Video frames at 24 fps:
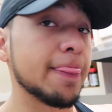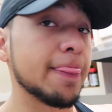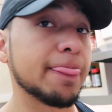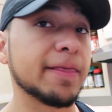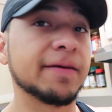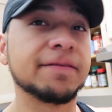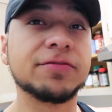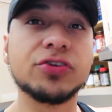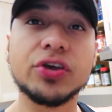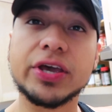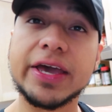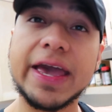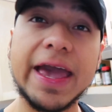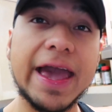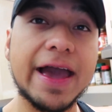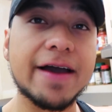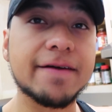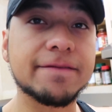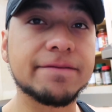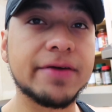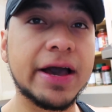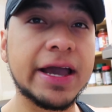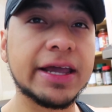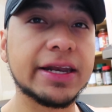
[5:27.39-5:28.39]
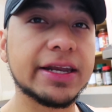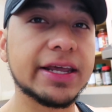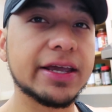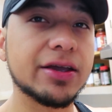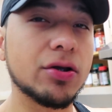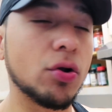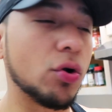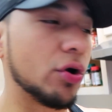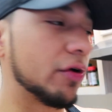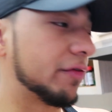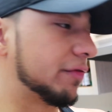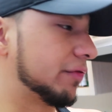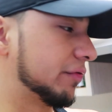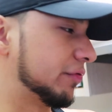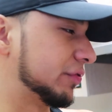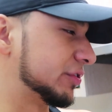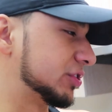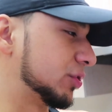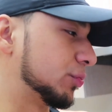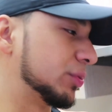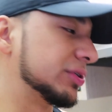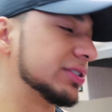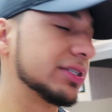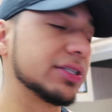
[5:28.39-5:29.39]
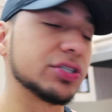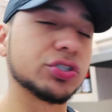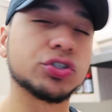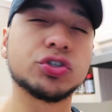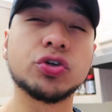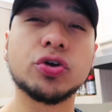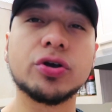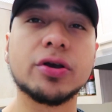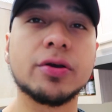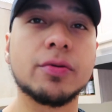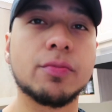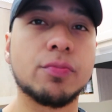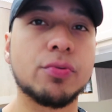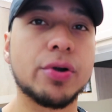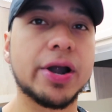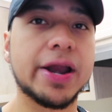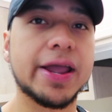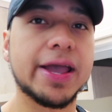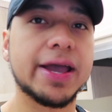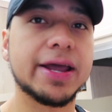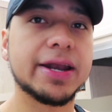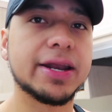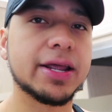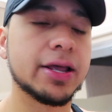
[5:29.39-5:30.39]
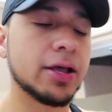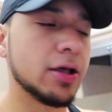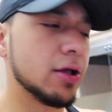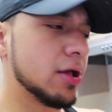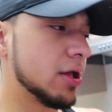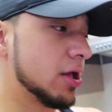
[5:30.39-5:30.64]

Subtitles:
If you can't find it, or for some reason it's a certain brand,